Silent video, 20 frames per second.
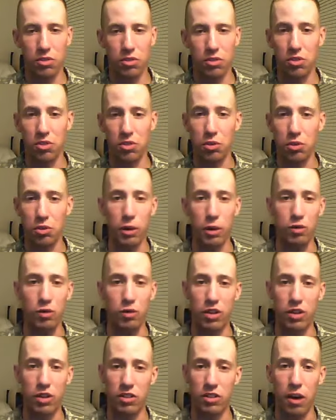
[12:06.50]

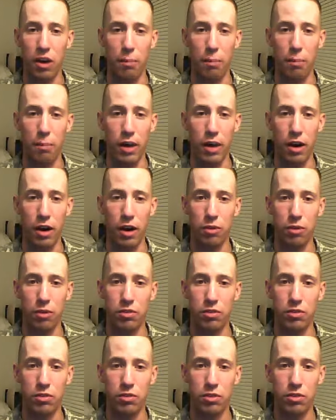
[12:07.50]
210 pounds.
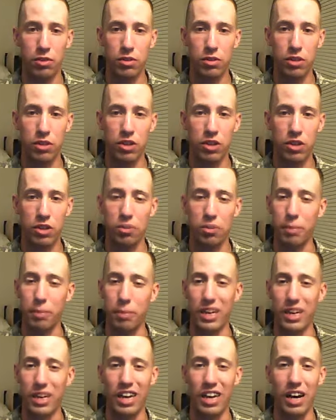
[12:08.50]
He's a big
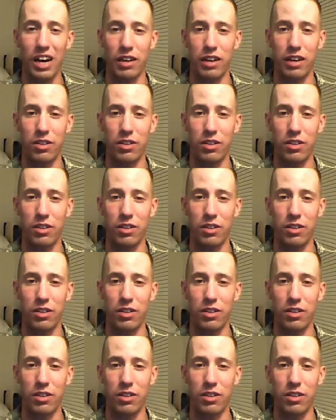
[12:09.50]
guy,